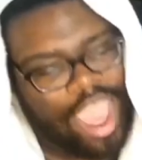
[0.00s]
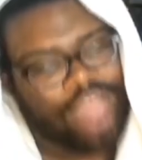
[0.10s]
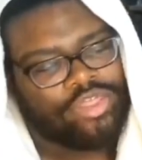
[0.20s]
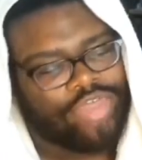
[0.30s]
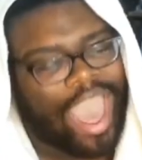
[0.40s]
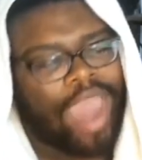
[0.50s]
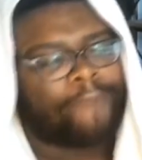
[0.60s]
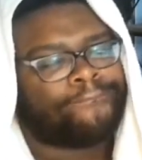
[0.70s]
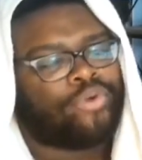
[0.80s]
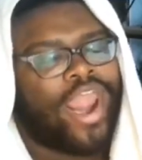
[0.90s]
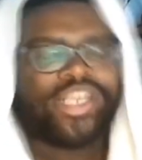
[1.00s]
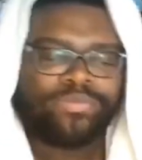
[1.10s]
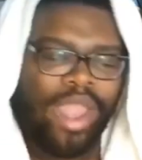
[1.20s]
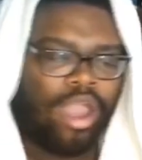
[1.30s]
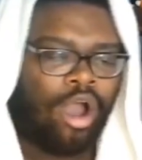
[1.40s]
And that breaks
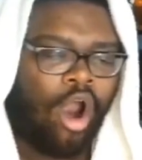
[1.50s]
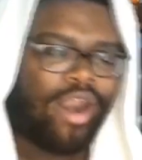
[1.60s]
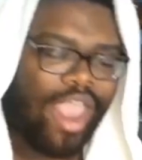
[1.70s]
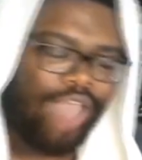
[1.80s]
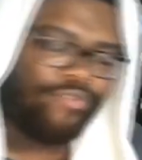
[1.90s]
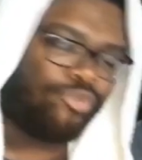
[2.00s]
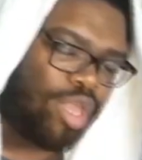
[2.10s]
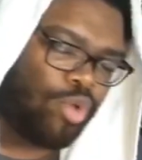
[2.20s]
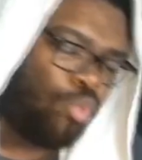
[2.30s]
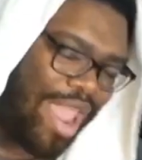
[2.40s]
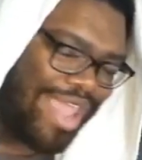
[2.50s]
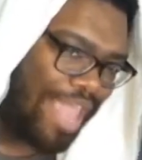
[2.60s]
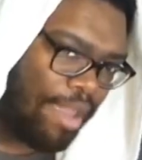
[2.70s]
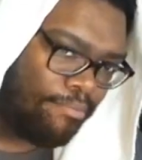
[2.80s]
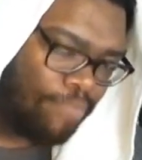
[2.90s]
my heart every waking